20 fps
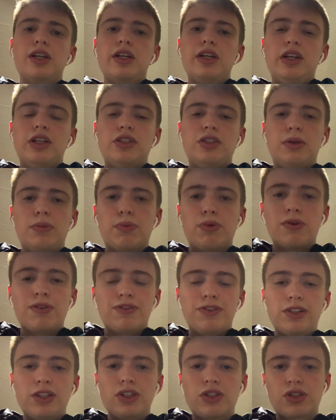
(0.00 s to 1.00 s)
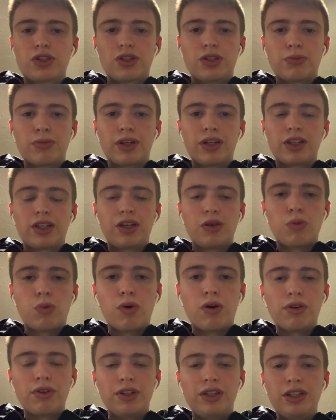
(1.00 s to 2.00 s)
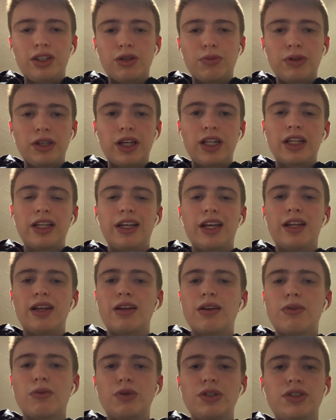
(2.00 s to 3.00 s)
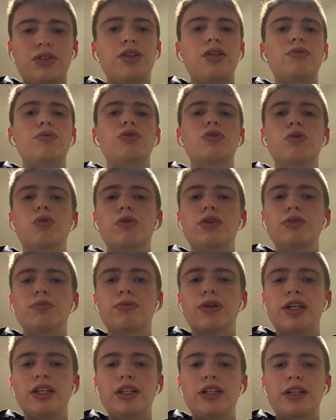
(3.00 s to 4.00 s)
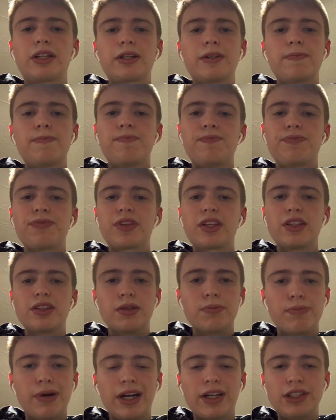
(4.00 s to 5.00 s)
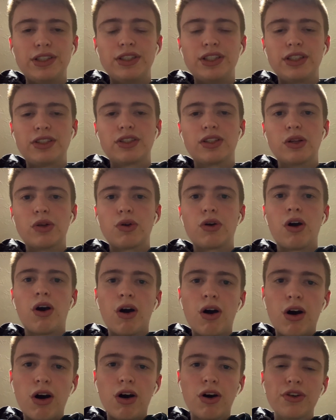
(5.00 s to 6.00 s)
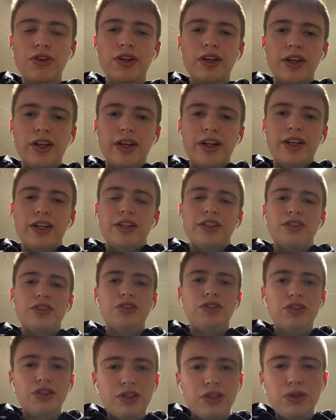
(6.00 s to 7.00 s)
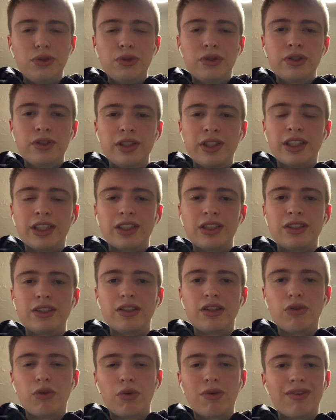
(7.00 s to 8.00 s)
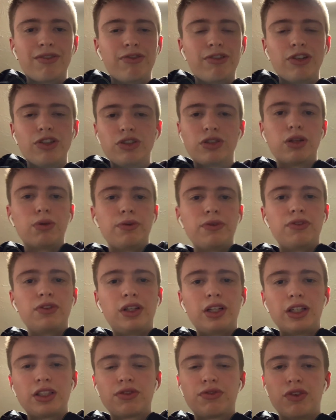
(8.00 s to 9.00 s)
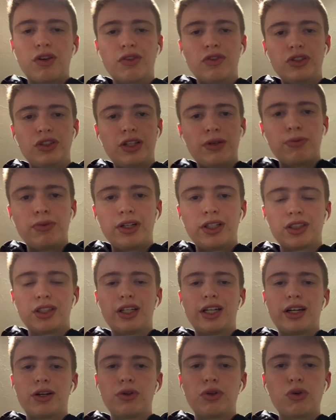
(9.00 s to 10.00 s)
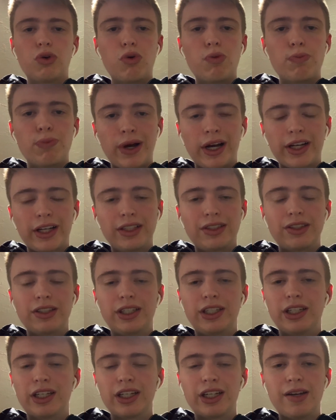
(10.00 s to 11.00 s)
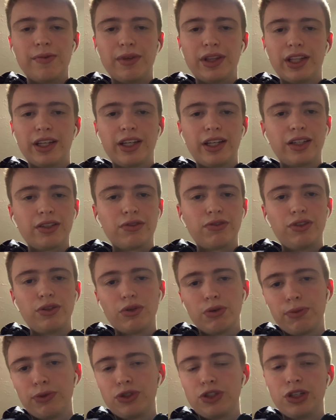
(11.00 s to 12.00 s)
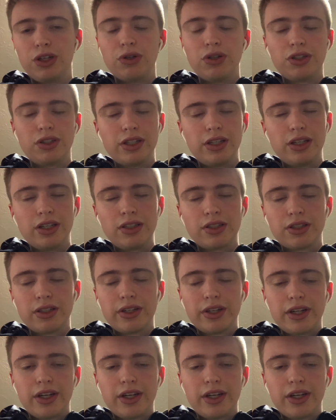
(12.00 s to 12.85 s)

a simple finish to make it 1-0. But yet again, we seem to always make the basics look hard to do, and we went very sloppy for the last 5 or 10 minutes, allowed Hull back into the game, and they had a few opportunities